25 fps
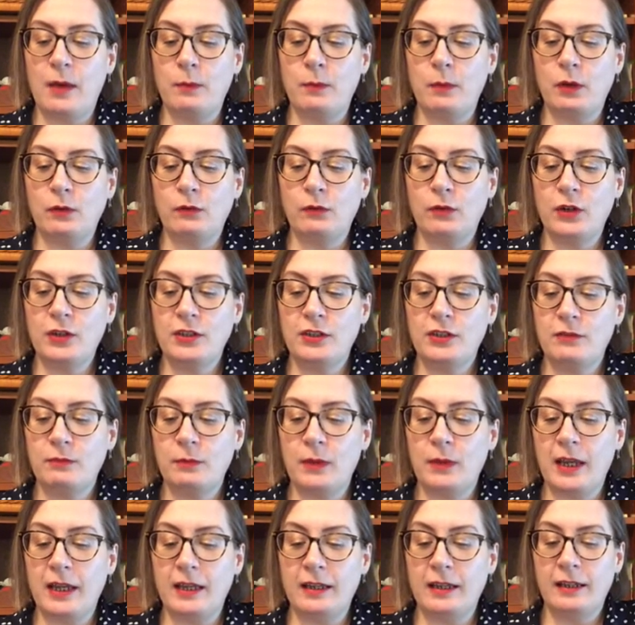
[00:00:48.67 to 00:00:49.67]
on 1st of
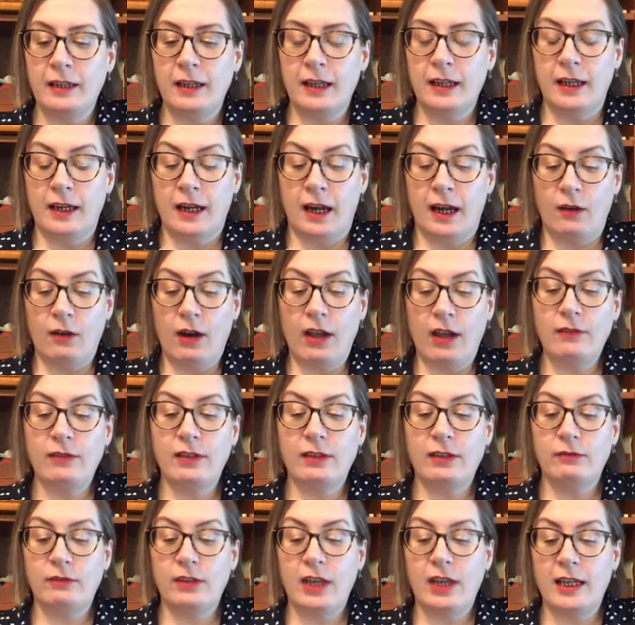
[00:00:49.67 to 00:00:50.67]
May, arriving at
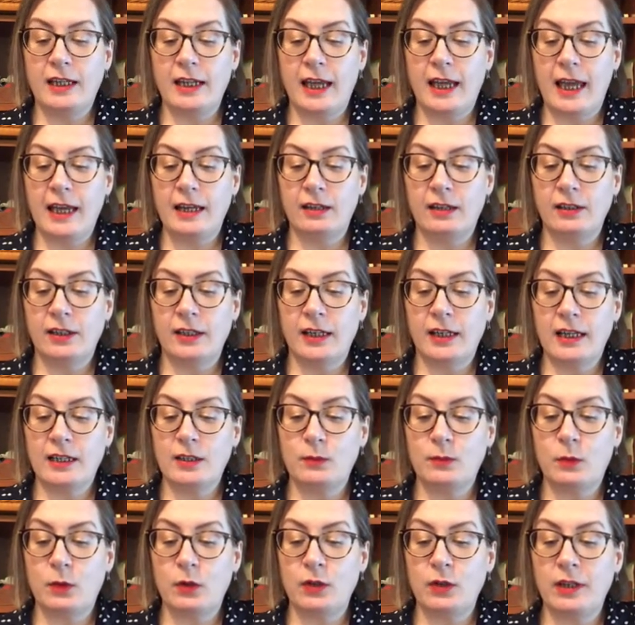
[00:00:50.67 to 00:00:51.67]
Vienna early next
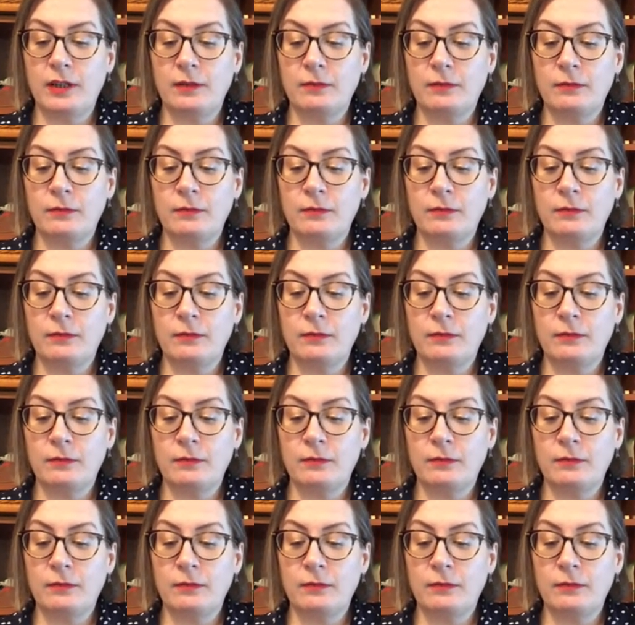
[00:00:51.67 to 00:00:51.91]
morning.